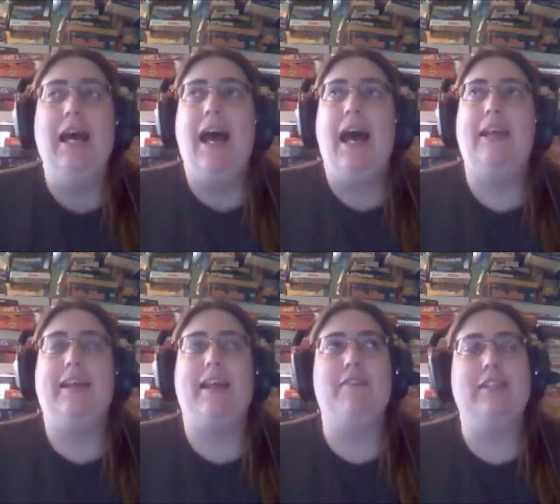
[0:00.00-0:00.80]
I
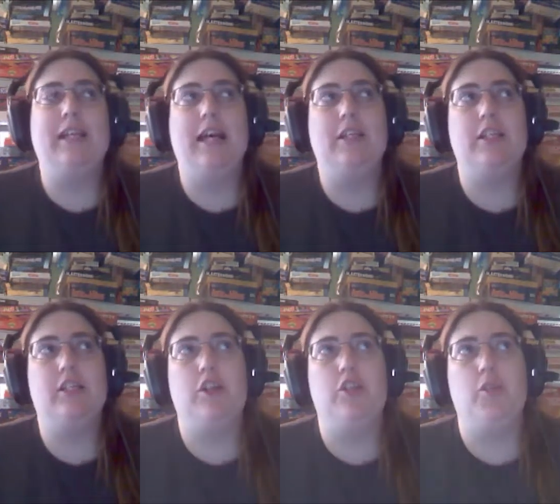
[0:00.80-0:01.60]
think I've decided to
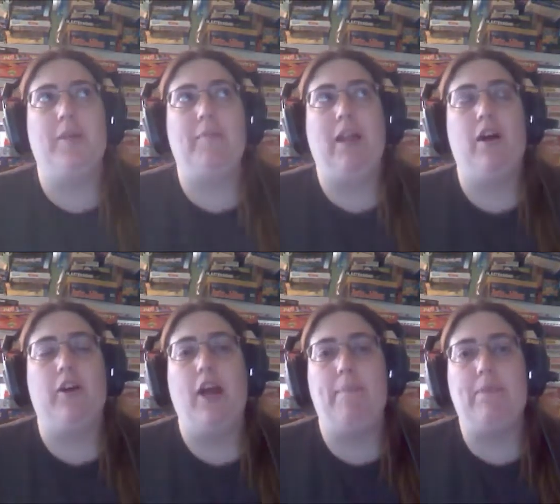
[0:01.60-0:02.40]
start doing my
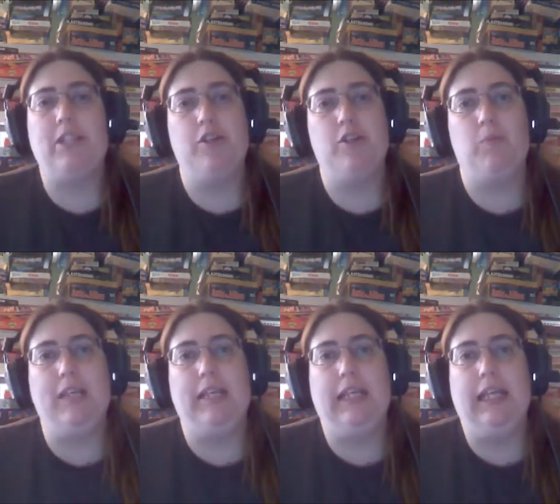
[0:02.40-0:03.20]
longer episodes
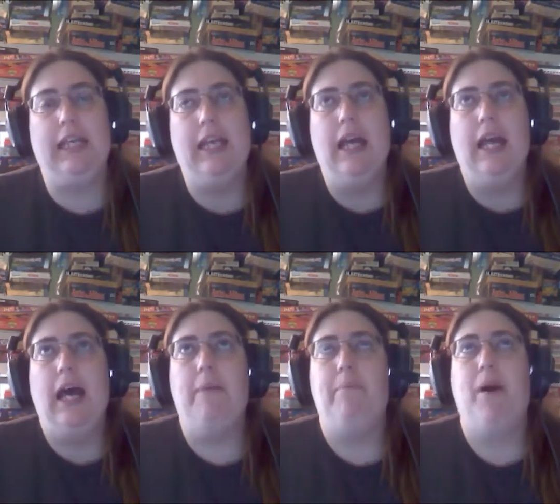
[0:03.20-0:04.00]
weekly.
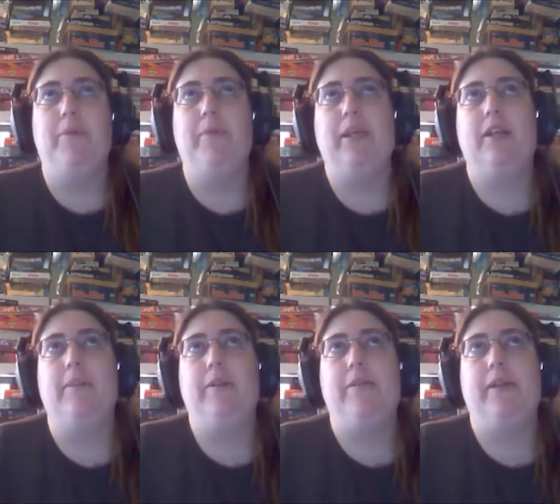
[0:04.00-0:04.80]
I'm probably going to
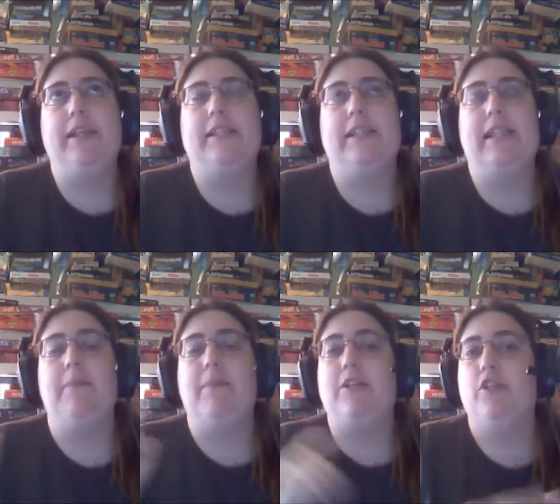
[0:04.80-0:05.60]
be releasing
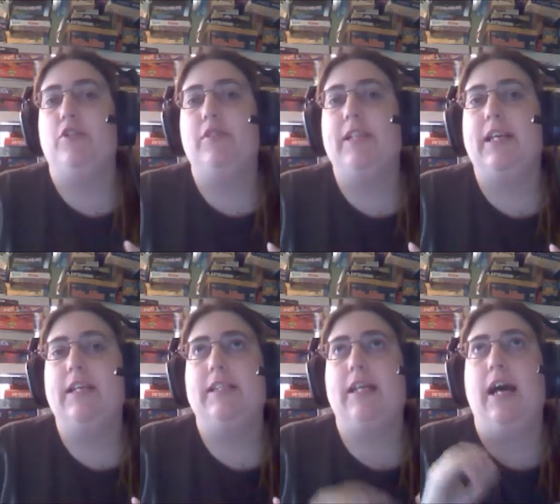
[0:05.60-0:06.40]
them on
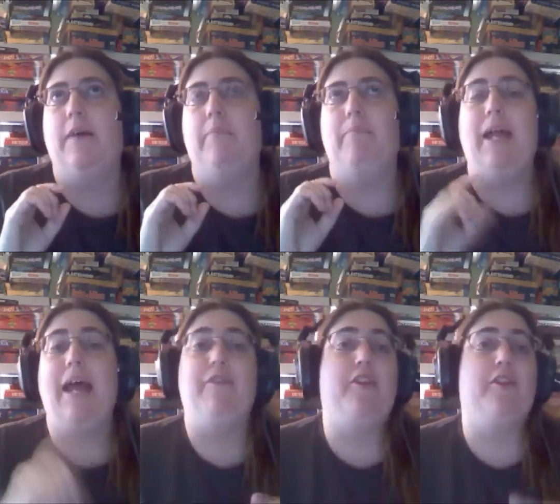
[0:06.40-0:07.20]
Tuesdays, but
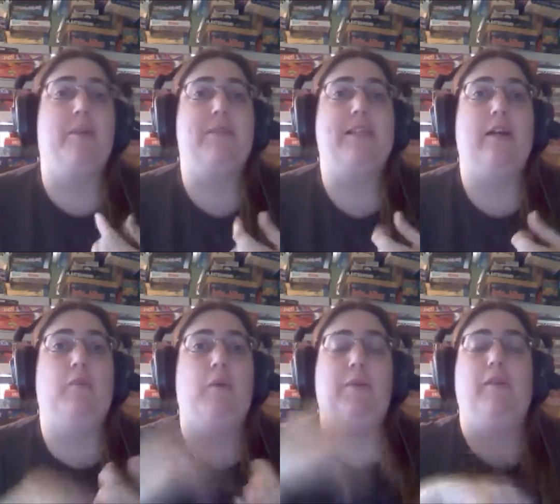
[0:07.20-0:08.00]
every third episode
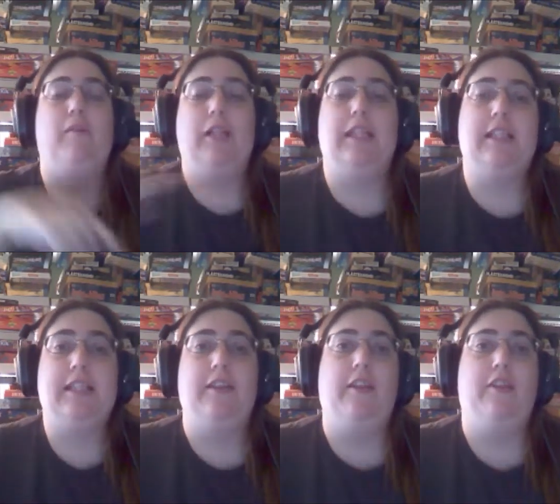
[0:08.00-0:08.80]
will be
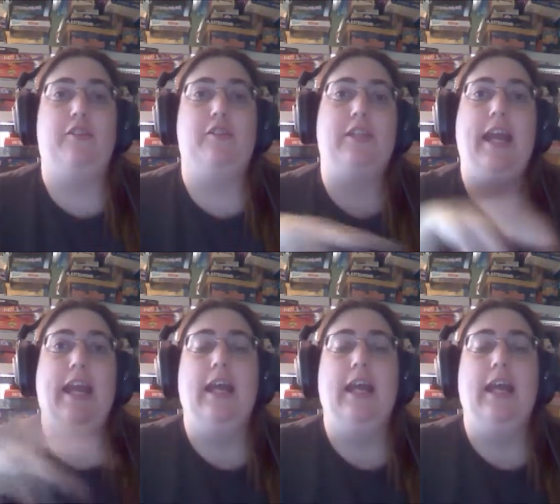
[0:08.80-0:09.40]
released on the Thursday